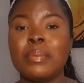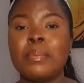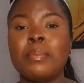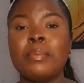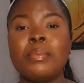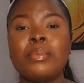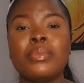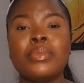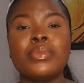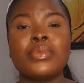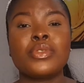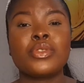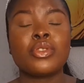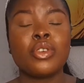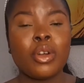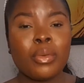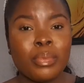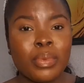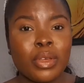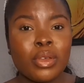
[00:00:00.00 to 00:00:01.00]
um,
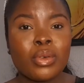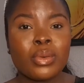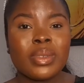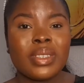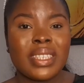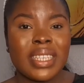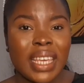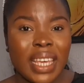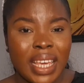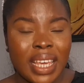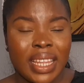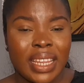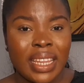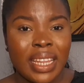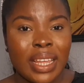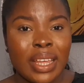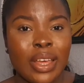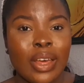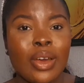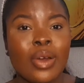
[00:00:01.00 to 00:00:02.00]
scrubbing your
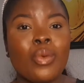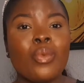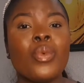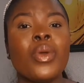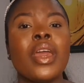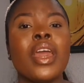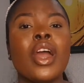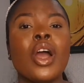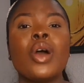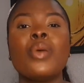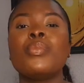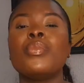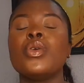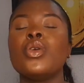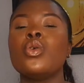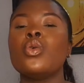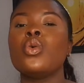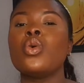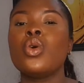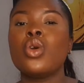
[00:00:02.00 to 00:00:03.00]
skin will help
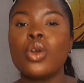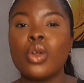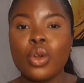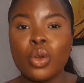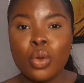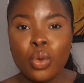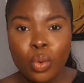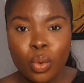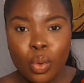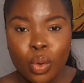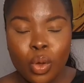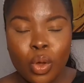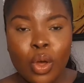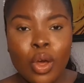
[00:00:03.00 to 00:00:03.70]
you glow.